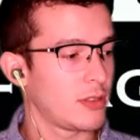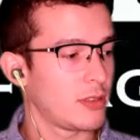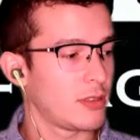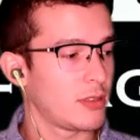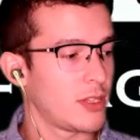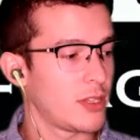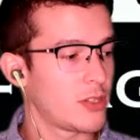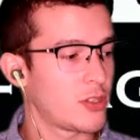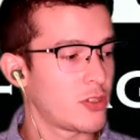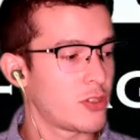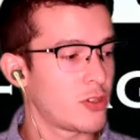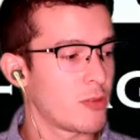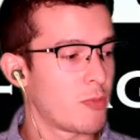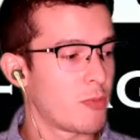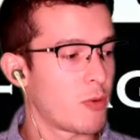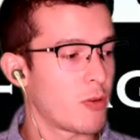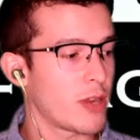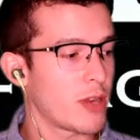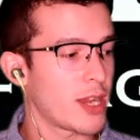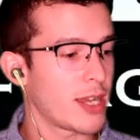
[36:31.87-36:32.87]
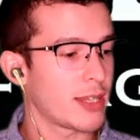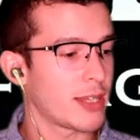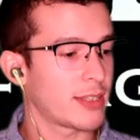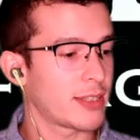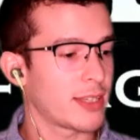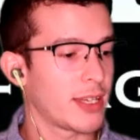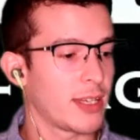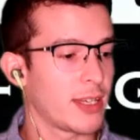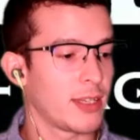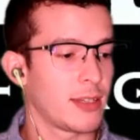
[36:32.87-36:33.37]
this is your boy Ike
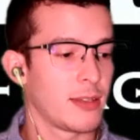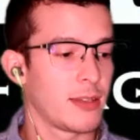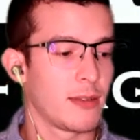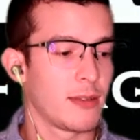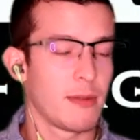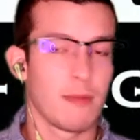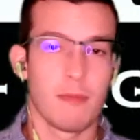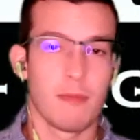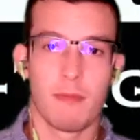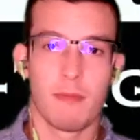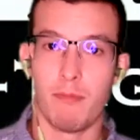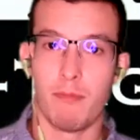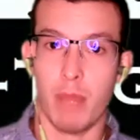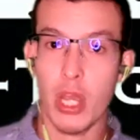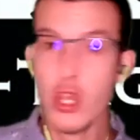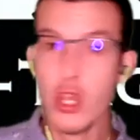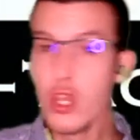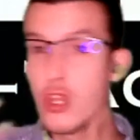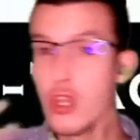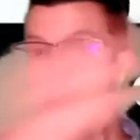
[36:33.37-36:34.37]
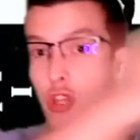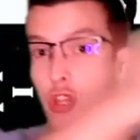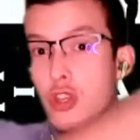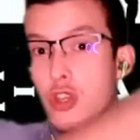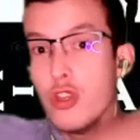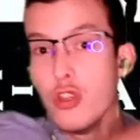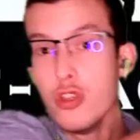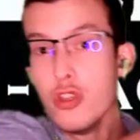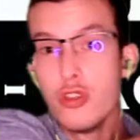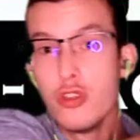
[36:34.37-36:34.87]
saying,
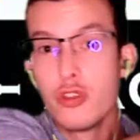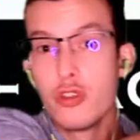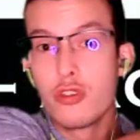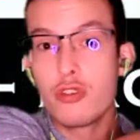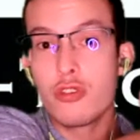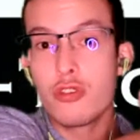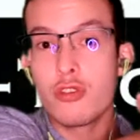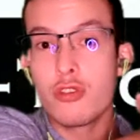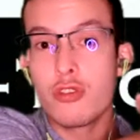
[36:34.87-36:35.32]
peace.